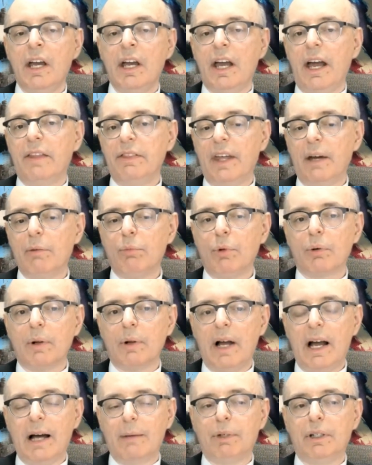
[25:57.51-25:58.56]
And then what will
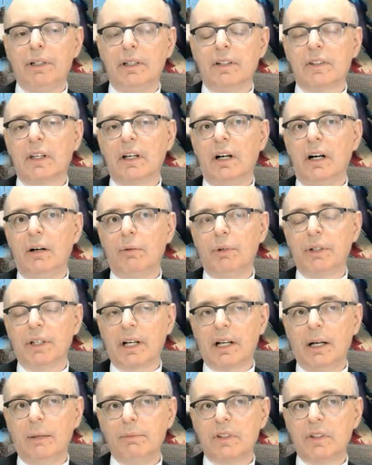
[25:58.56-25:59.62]
happen is when it
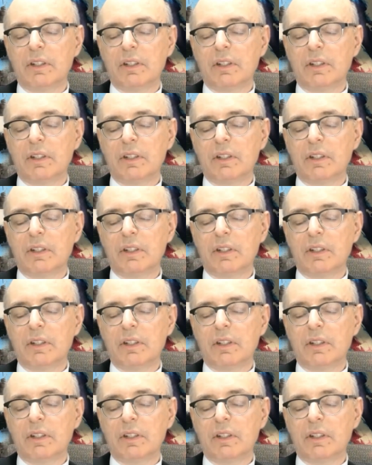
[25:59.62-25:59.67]
comes